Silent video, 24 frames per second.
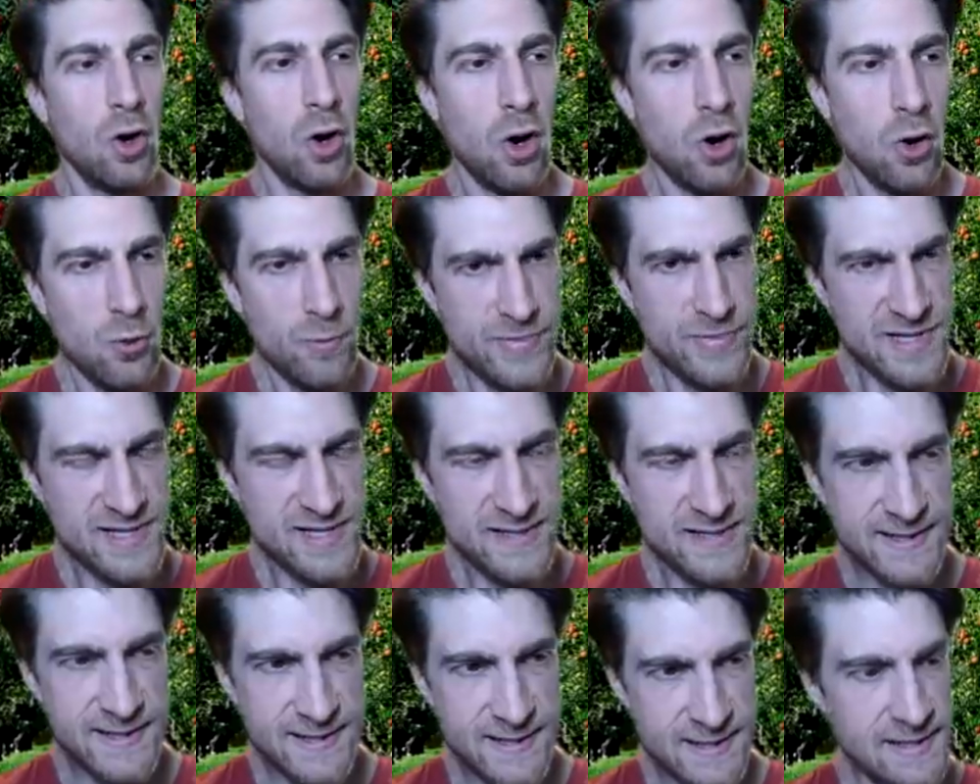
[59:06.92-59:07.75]

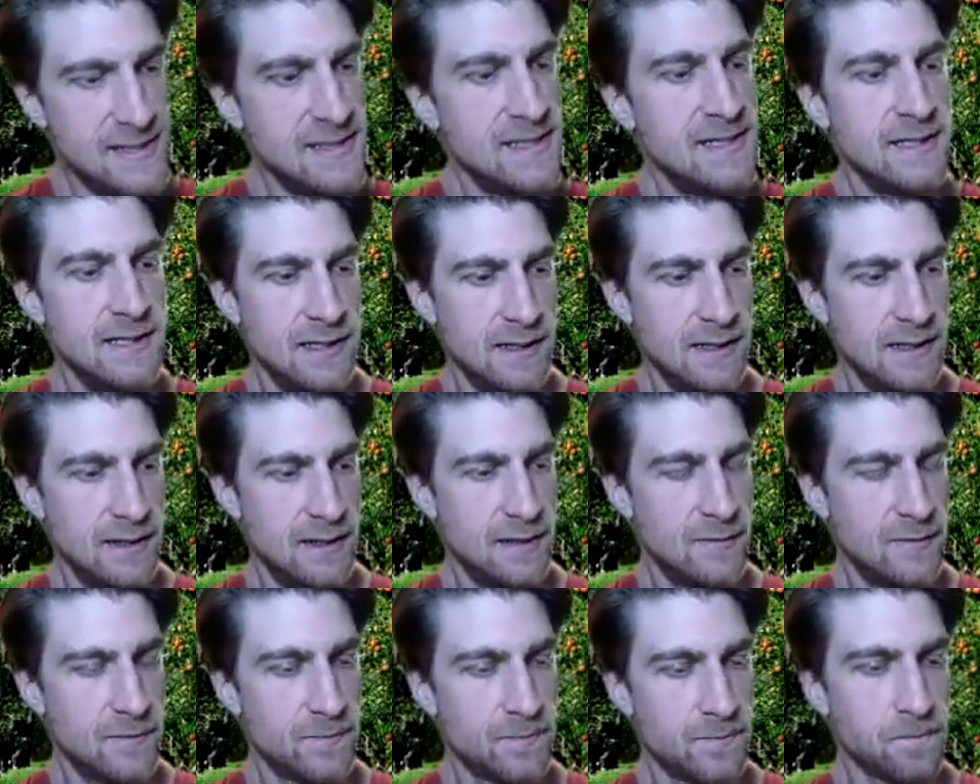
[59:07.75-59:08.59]
OpenSeed
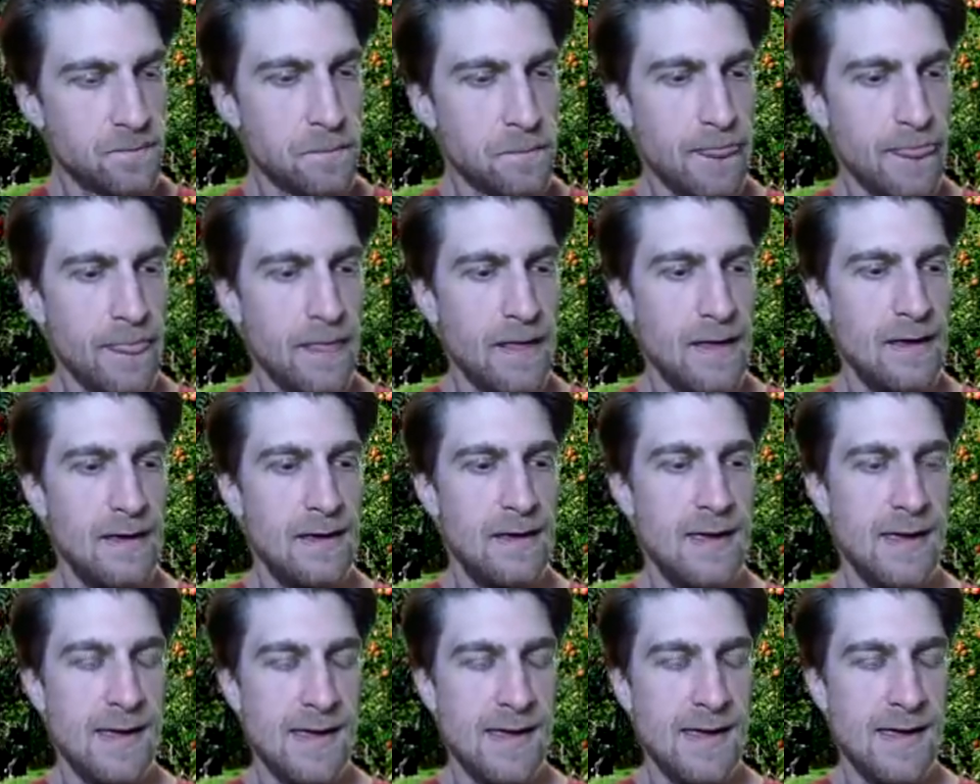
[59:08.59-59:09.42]

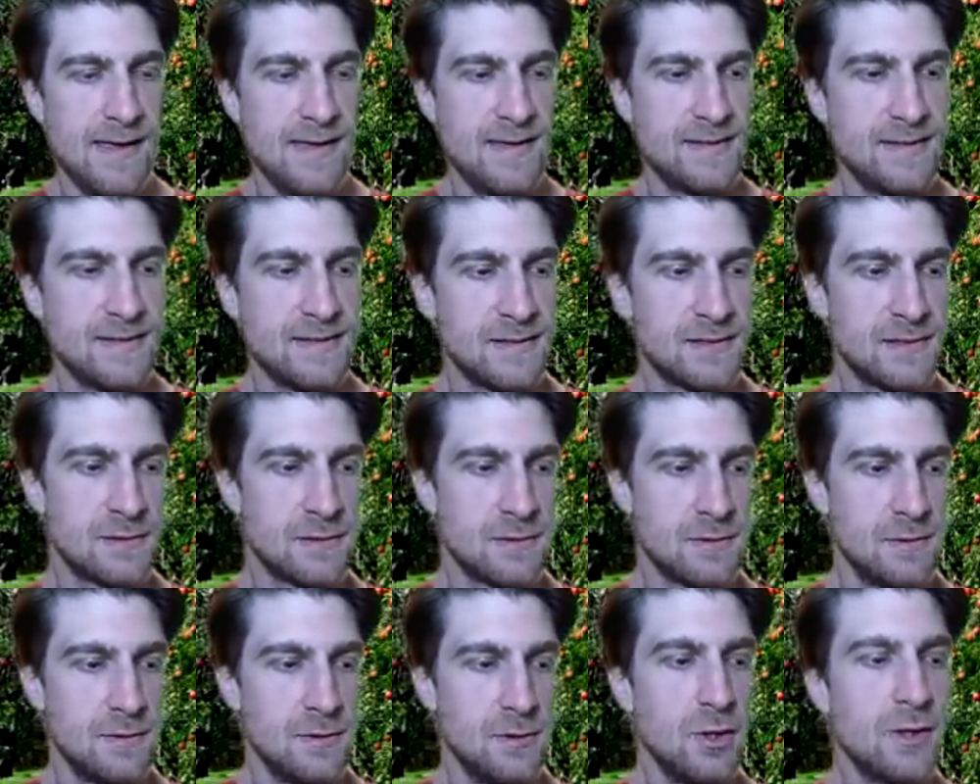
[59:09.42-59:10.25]

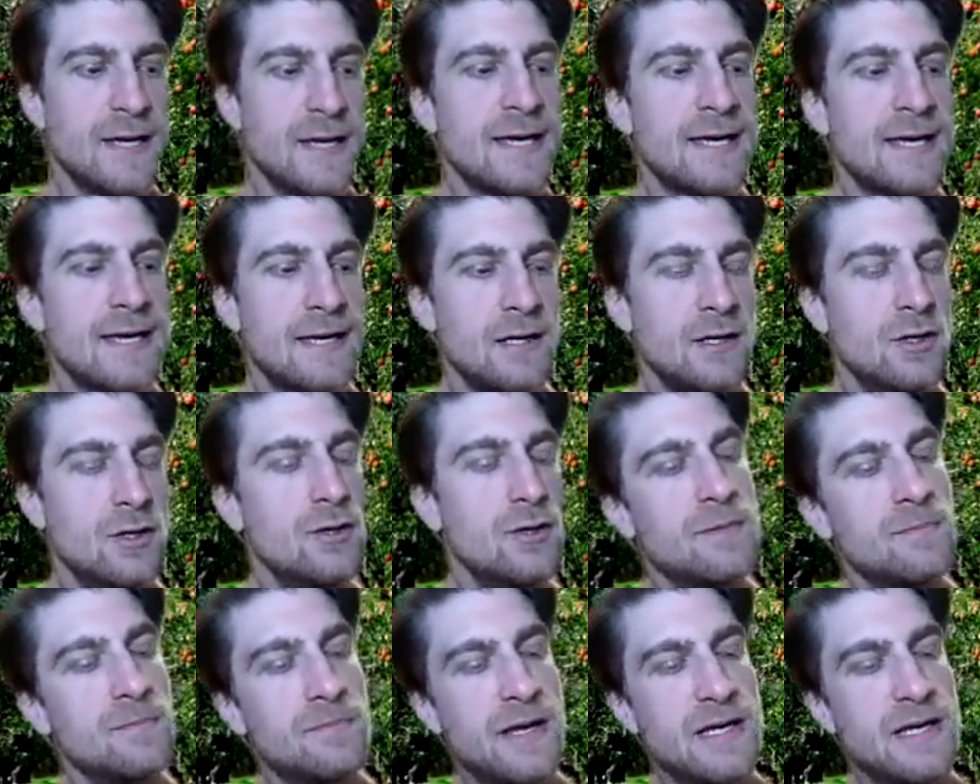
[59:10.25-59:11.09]
is, you
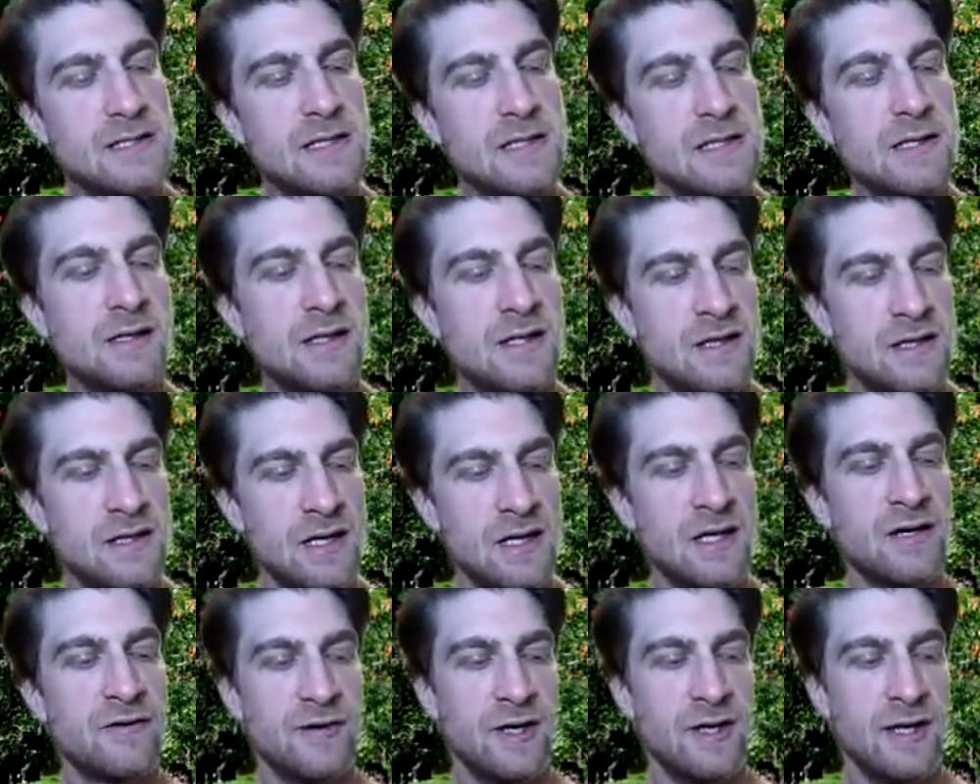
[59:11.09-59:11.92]
can basically
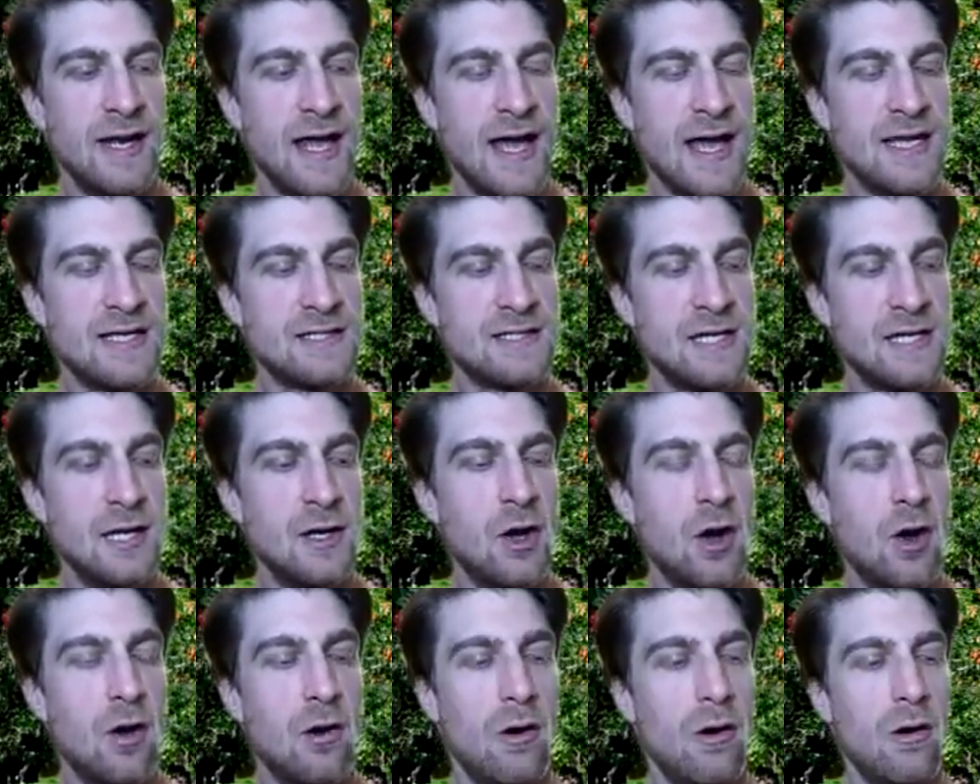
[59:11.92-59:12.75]
think of it as
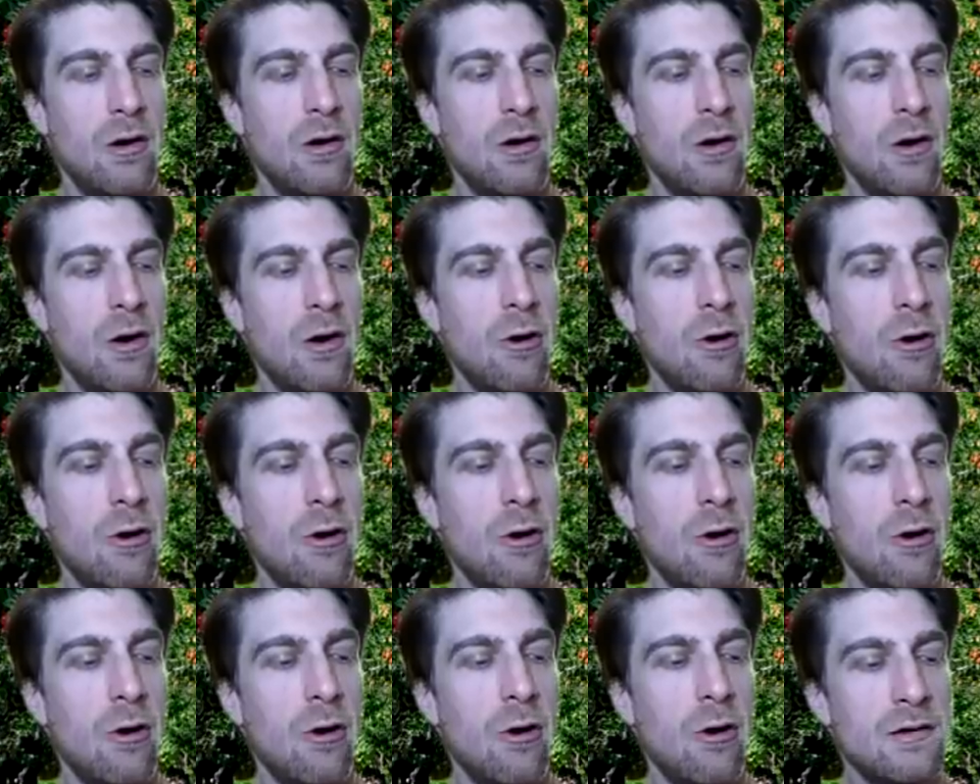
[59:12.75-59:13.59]
an
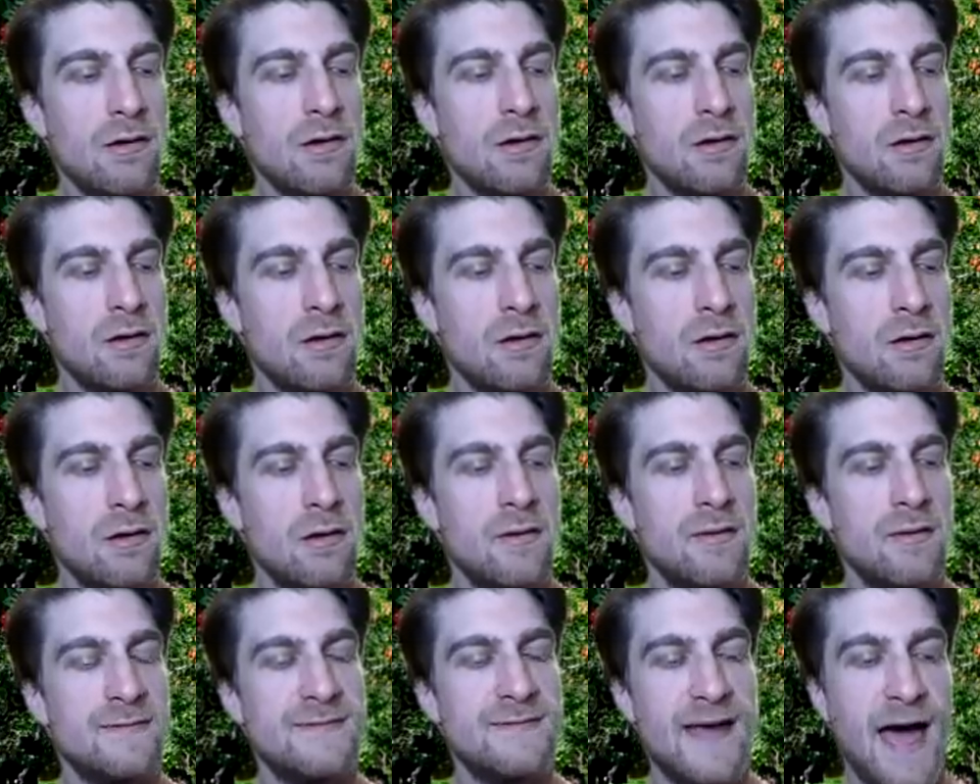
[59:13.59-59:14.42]
open
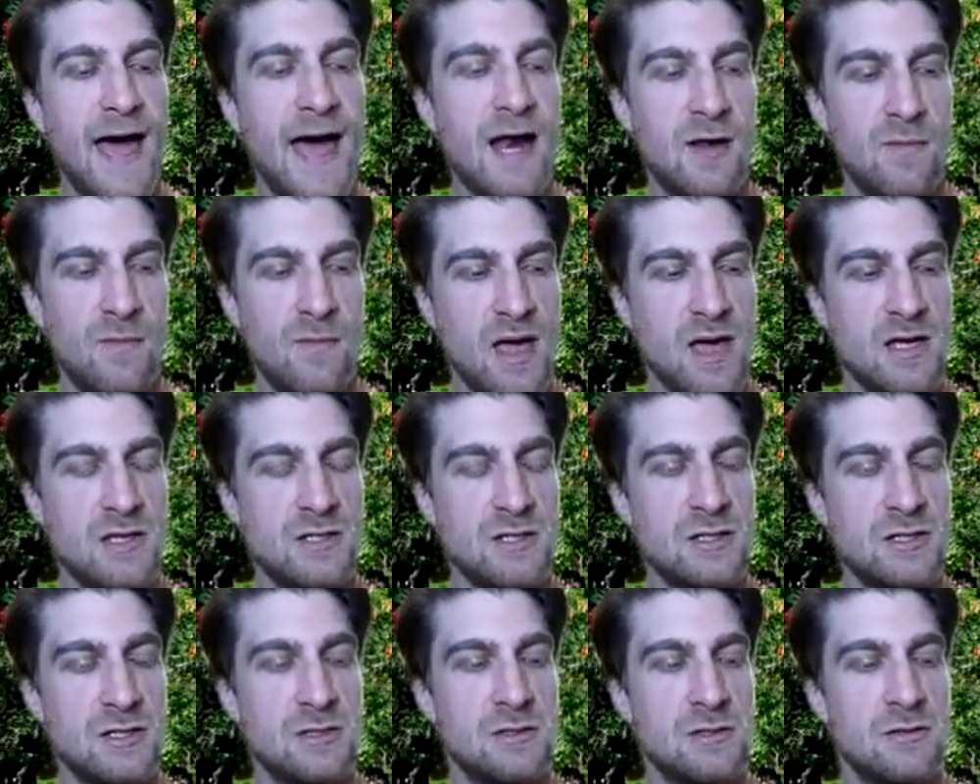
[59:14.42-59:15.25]

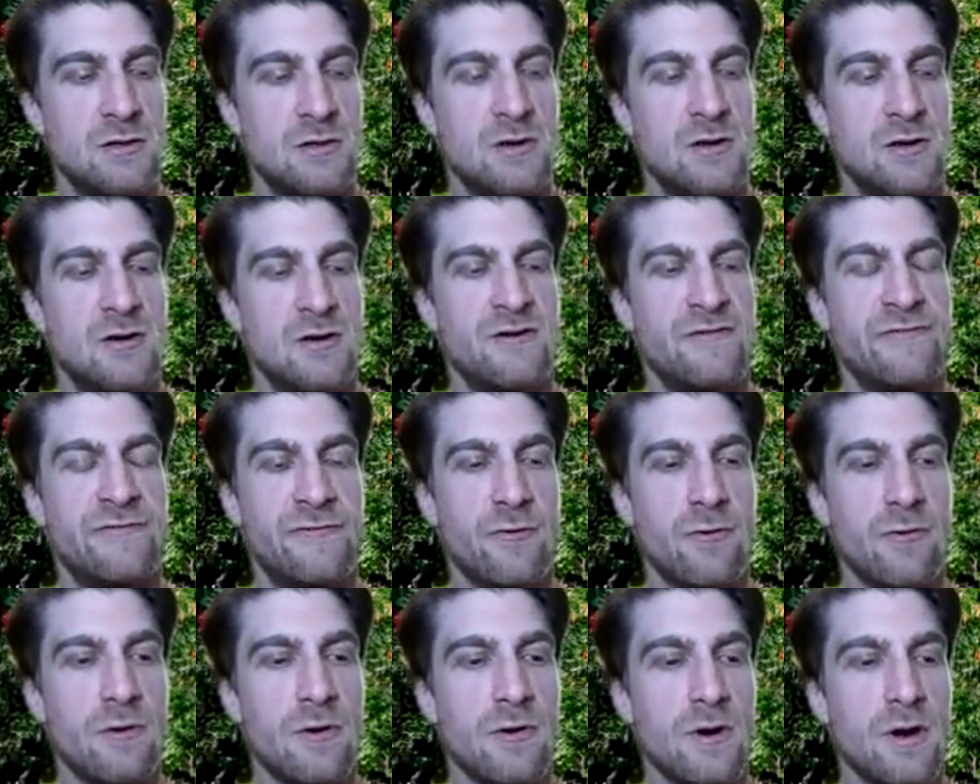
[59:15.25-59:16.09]
database
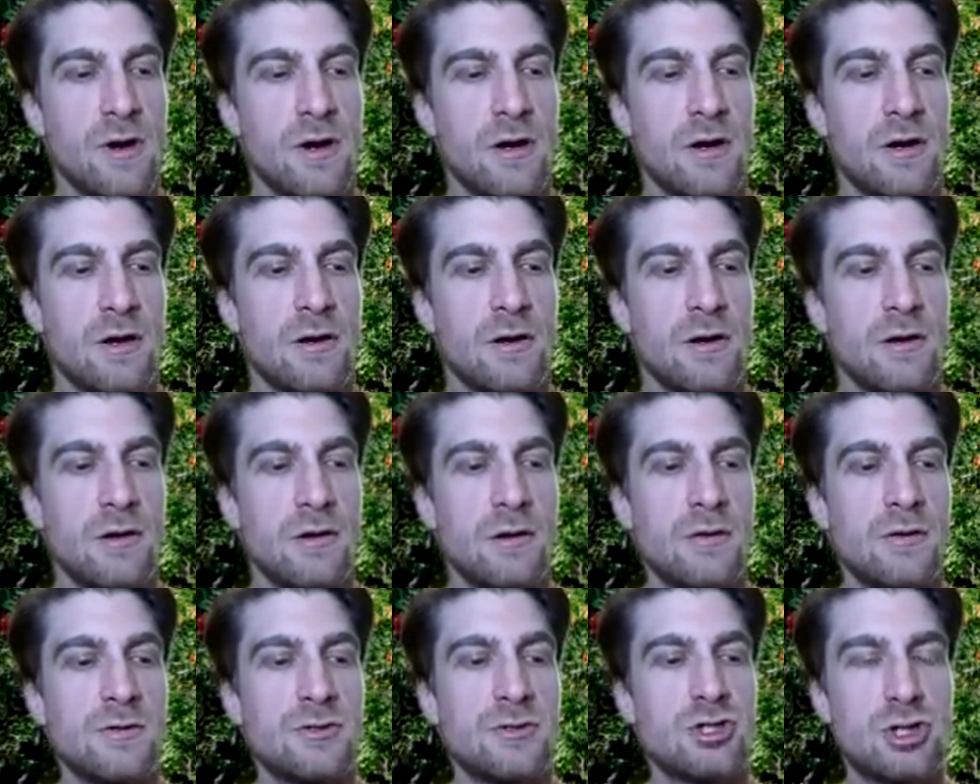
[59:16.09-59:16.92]
for
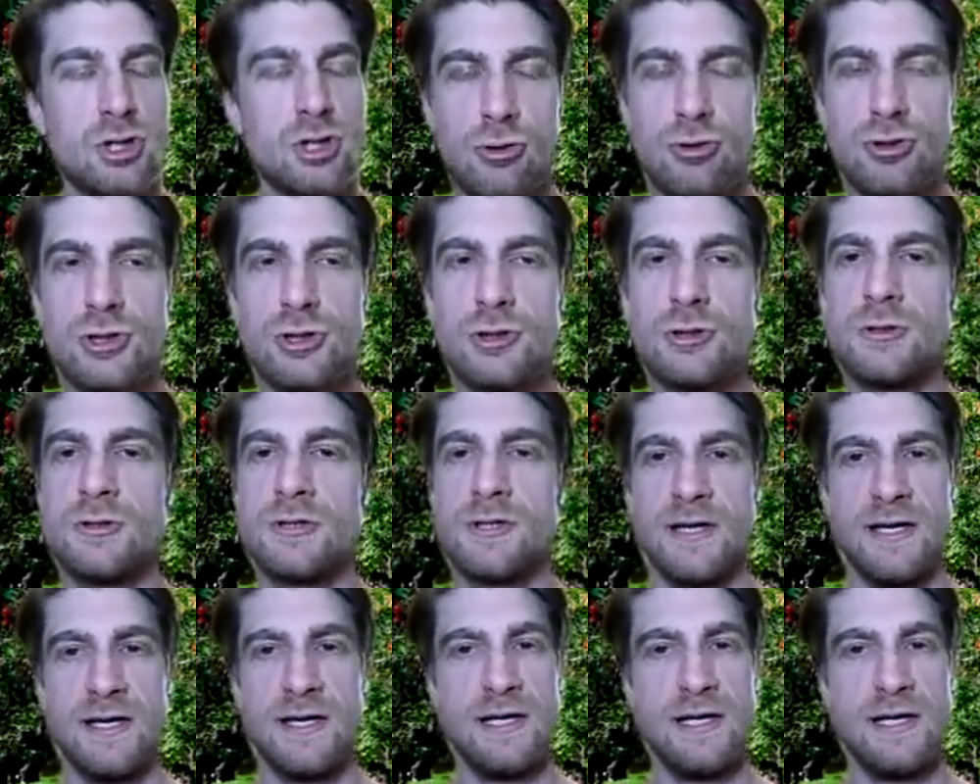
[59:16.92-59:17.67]
social